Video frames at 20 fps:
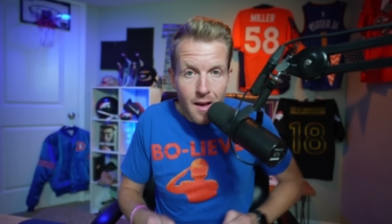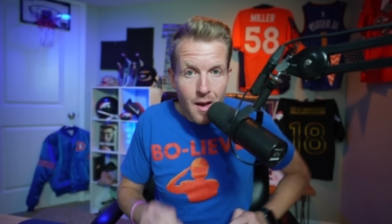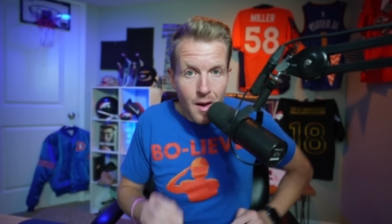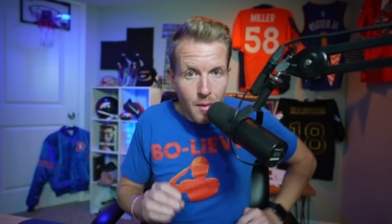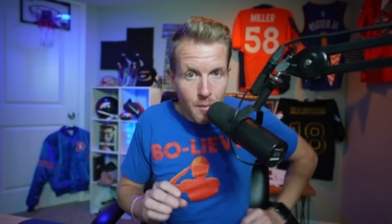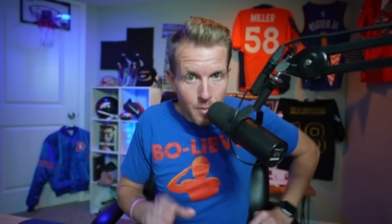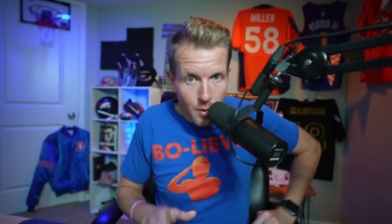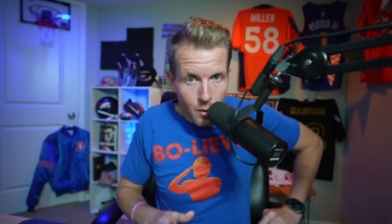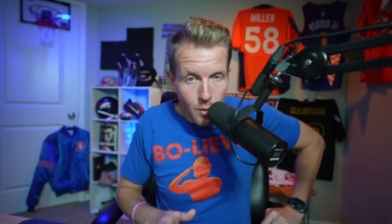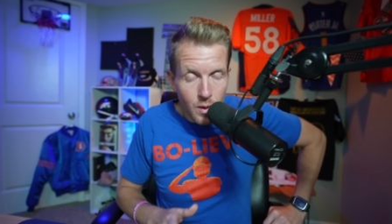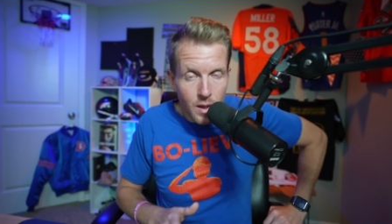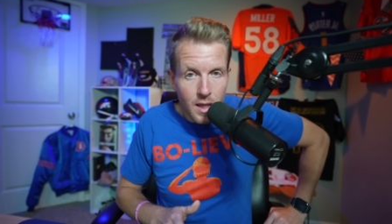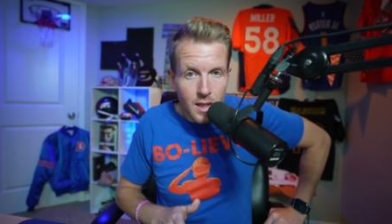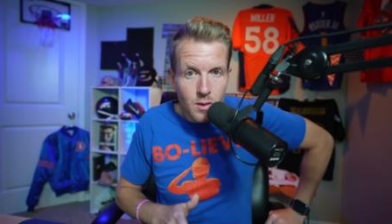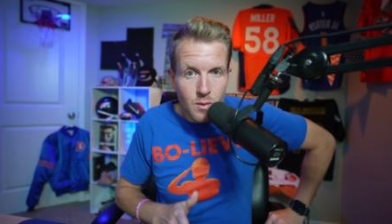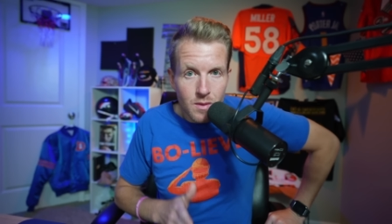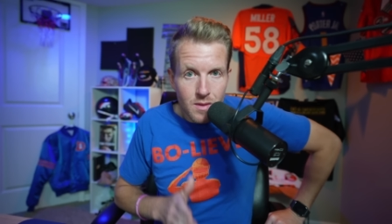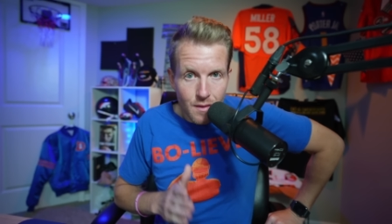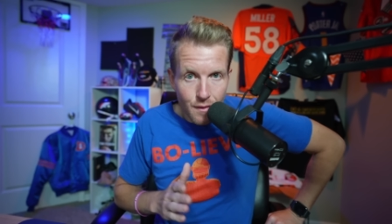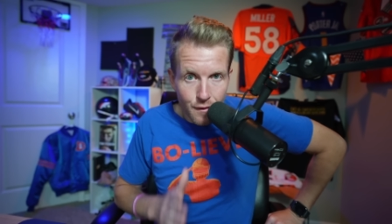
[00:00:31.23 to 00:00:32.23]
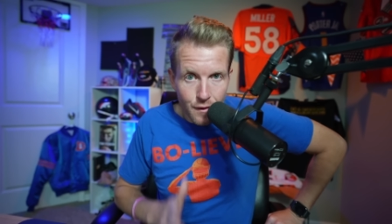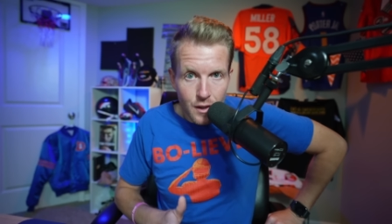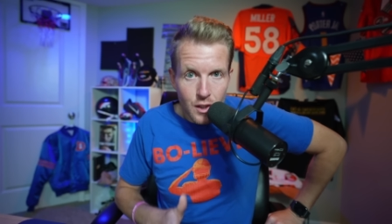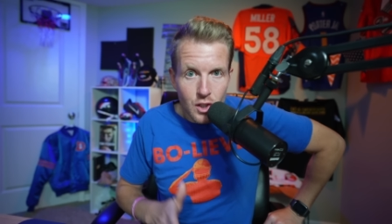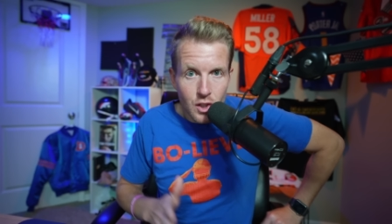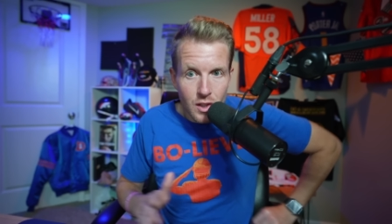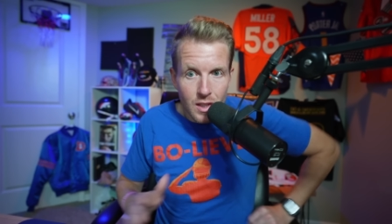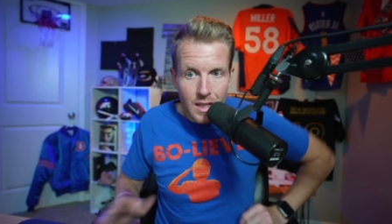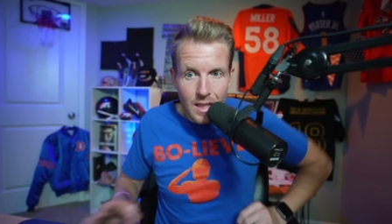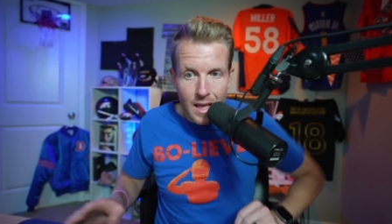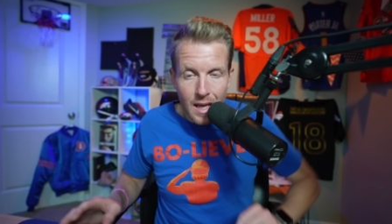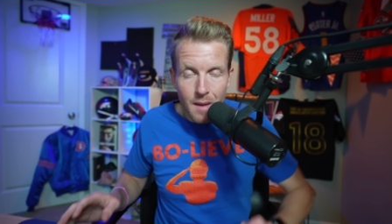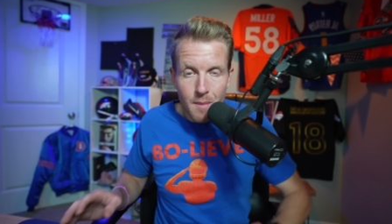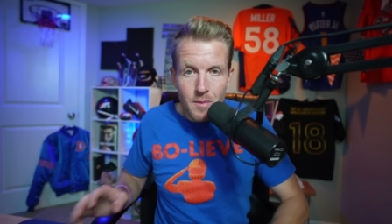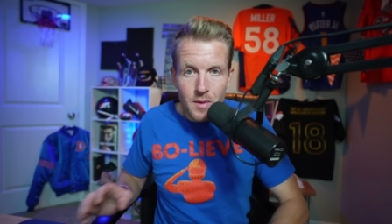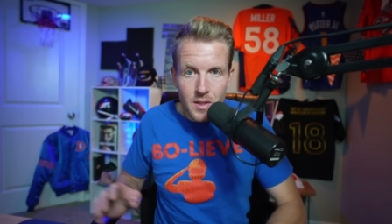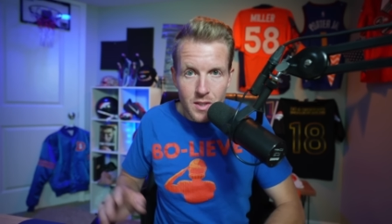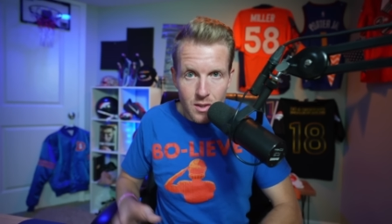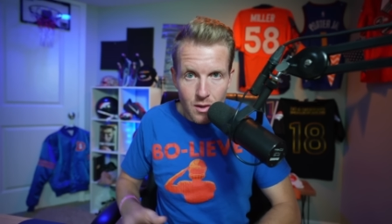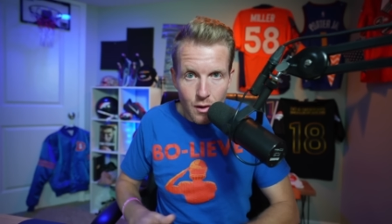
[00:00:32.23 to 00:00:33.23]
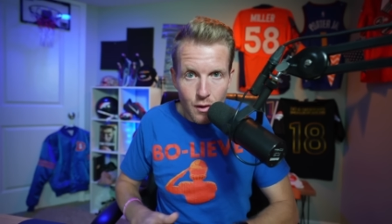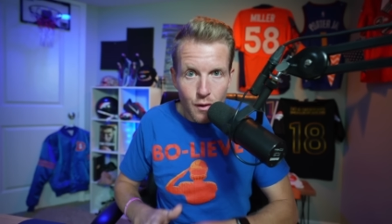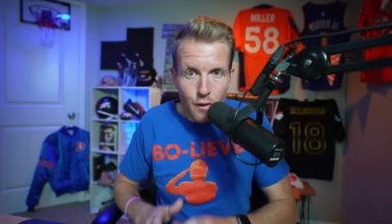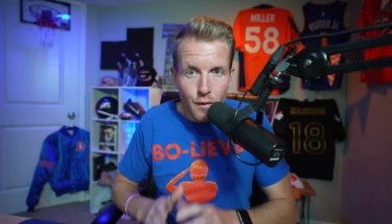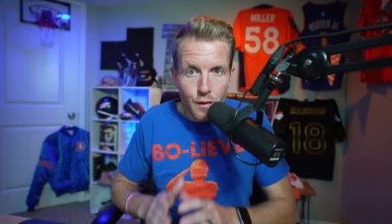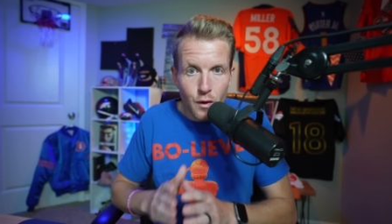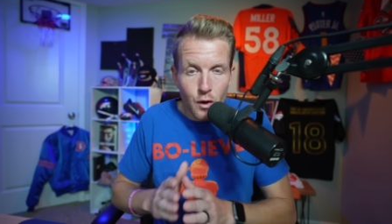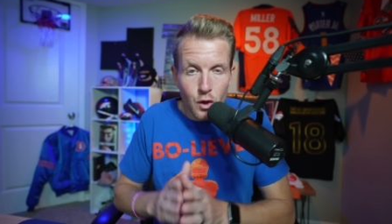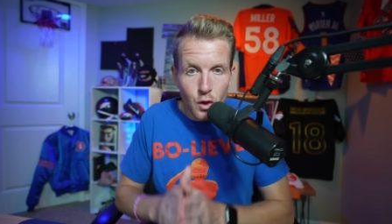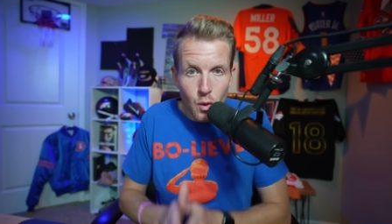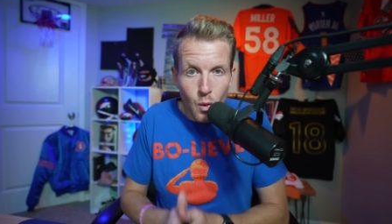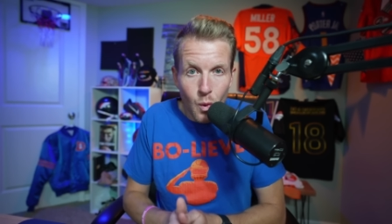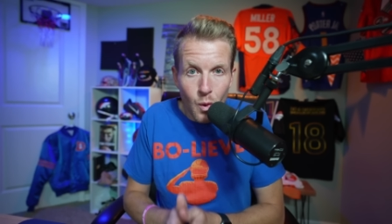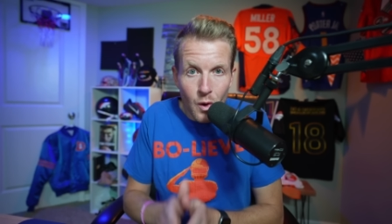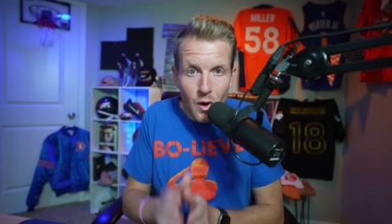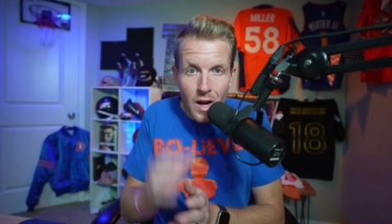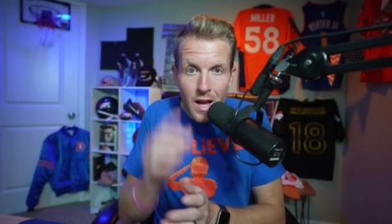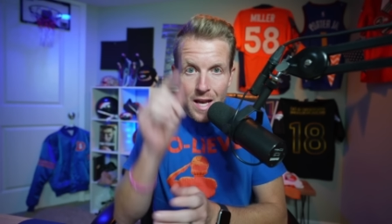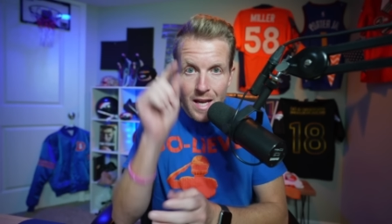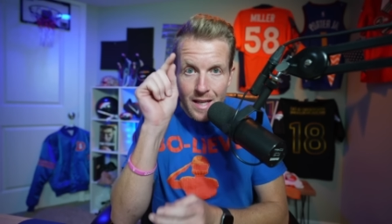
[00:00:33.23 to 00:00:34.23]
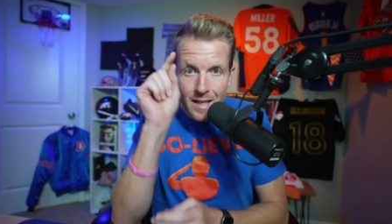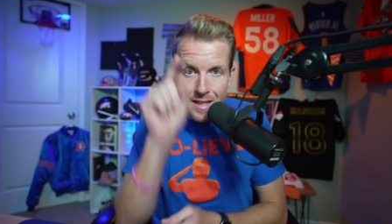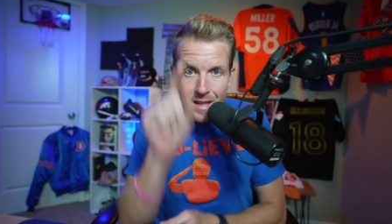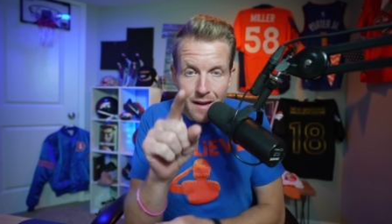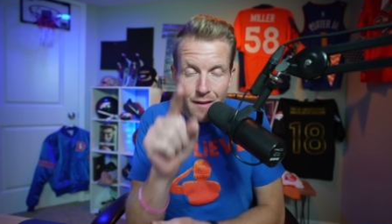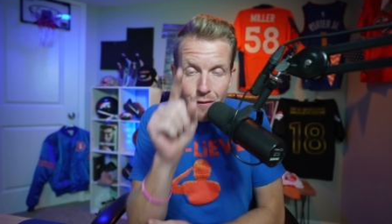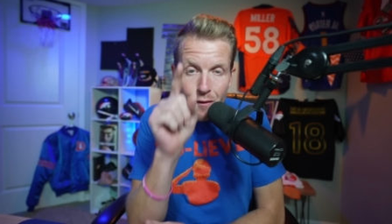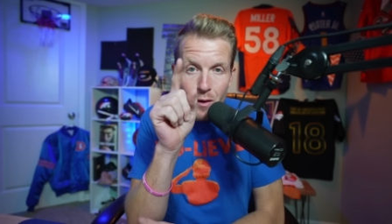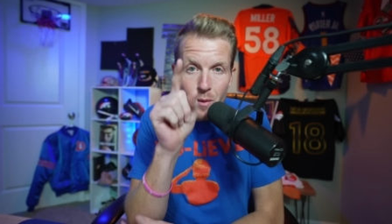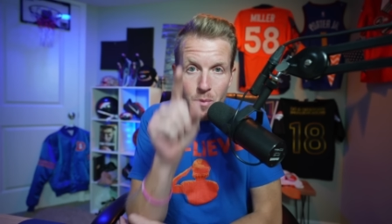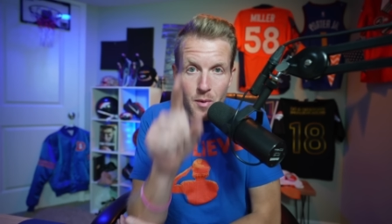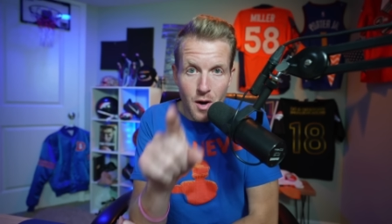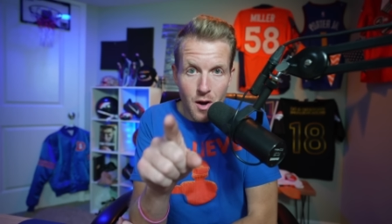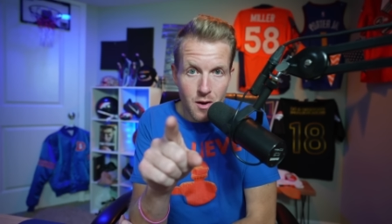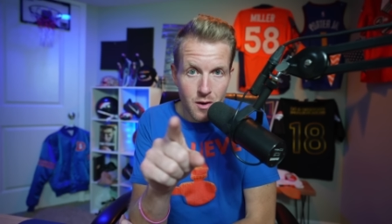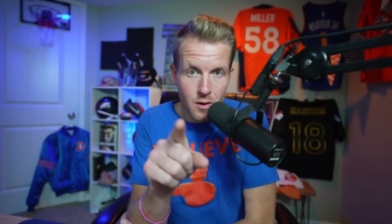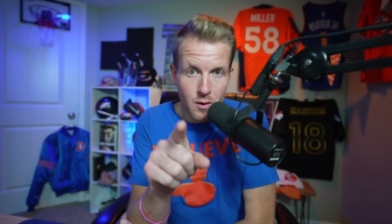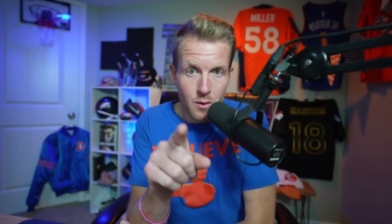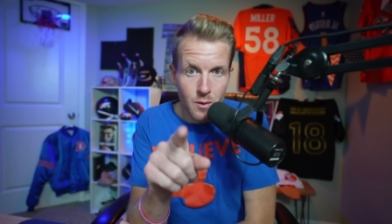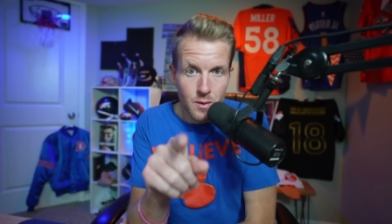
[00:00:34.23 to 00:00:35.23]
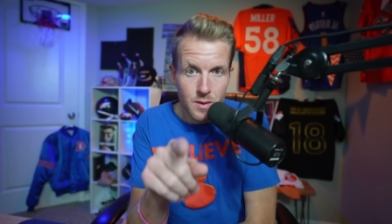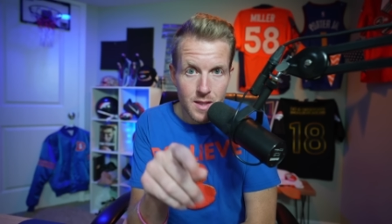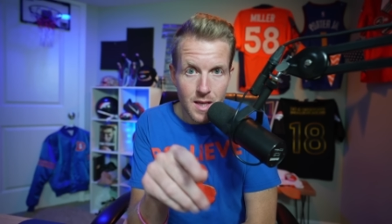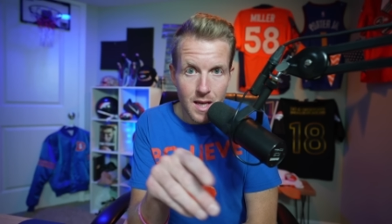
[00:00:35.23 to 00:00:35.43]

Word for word: Bo Nix was officially named the starter for your Denver Broncos,